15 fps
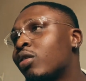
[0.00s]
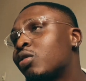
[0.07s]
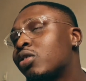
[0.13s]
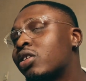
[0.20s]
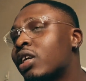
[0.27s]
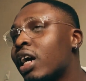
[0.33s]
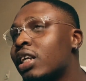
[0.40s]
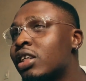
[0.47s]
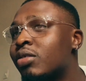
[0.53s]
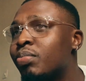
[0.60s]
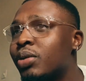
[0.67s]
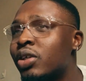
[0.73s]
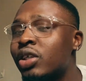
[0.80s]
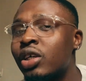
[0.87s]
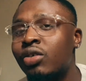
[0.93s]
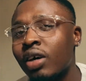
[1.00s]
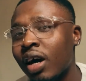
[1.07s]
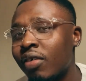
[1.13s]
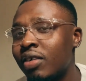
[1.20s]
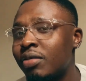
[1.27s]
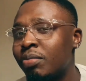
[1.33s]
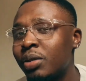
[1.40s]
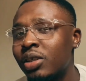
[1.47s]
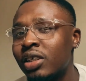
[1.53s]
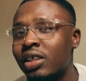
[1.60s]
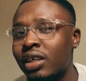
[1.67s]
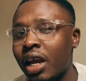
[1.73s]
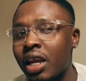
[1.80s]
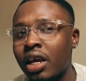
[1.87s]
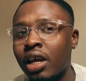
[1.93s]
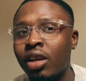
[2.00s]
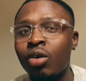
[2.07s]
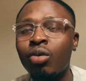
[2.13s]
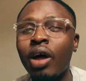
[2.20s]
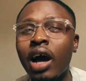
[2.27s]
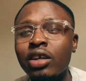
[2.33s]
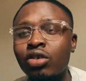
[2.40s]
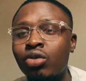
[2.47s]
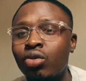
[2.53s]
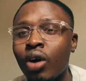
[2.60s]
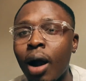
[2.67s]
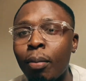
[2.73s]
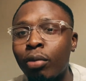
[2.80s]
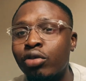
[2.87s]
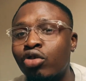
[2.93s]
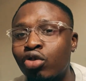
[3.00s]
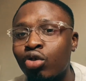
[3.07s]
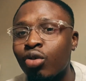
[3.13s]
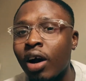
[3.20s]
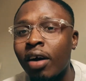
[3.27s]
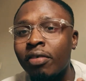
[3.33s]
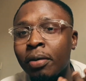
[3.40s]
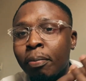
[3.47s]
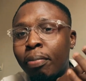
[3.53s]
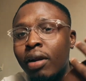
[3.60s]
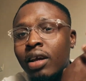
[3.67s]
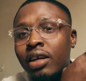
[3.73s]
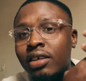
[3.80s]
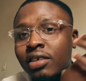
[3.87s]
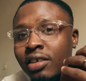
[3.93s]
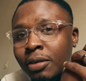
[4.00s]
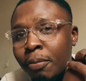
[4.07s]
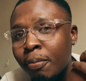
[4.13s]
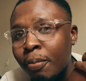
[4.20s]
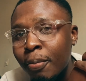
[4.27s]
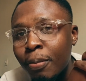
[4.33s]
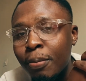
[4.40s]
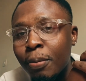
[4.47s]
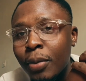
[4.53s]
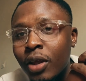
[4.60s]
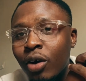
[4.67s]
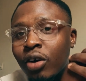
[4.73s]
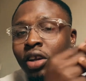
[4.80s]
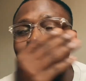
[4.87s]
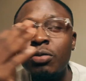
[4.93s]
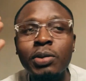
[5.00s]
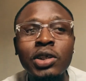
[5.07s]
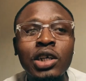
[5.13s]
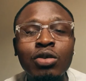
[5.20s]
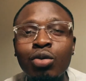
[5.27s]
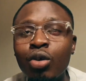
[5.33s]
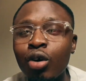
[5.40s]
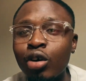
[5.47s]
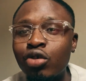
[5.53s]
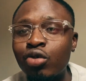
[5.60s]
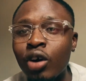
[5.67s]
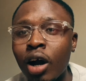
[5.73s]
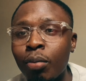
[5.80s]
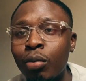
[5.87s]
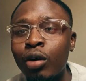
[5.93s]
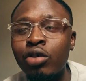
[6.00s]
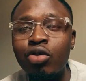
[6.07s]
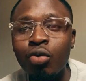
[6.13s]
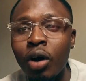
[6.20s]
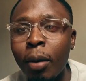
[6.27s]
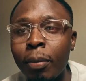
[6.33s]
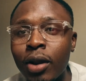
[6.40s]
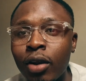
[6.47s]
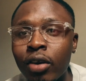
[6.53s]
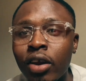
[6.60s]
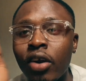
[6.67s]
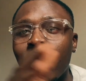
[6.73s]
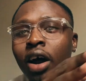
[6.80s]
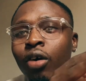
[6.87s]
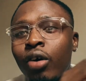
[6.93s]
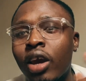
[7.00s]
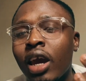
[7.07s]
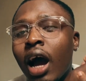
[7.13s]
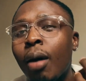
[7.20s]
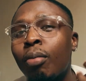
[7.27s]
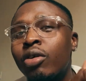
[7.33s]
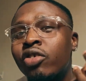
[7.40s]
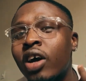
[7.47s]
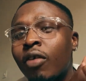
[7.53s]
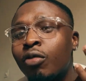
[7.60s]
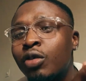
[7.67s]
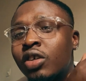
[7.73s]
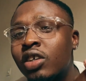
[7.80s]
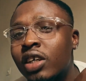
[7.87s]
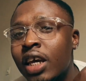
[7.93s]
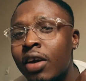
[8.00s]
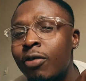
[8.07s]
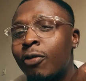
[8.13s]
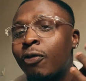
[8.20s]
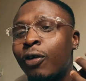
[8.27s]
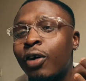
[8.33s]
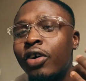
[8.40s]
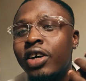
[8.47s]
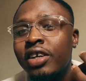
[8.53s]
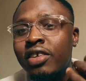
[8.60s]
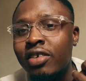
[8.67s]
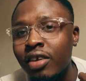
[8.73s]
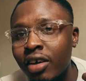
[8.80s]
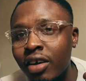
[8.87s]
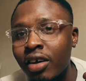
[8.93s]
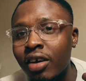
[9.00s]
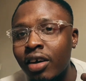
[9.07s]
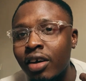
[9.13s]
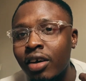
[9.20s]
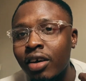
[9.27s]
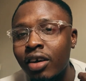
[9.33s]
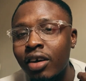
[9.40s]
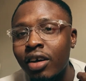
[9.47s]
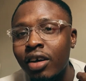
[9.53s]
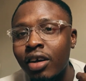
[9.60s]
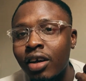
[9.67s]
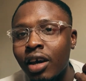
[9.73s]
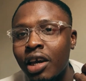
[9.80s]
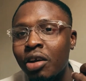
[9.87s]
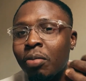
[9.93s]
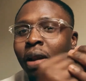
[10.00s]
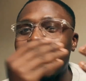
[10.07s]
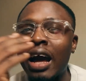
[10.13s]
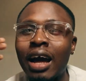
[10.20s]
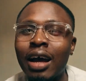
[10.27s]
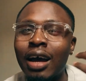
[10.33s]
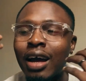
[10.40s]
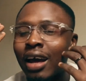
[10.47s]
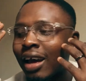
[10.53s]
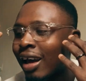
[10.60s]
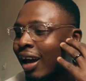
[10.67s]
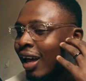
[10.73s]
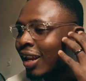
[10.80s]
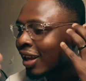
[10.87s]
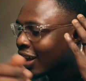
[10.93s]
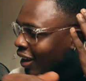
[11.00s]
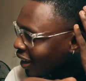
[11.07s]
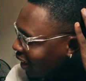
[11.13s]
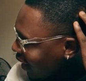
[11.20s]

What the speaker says: to start this business, or I have this business idea. They would ask you, how much do you have in place? Okay, this business will cost you how much? 1 million naira. Okay, how much have you saved for it? And you be like,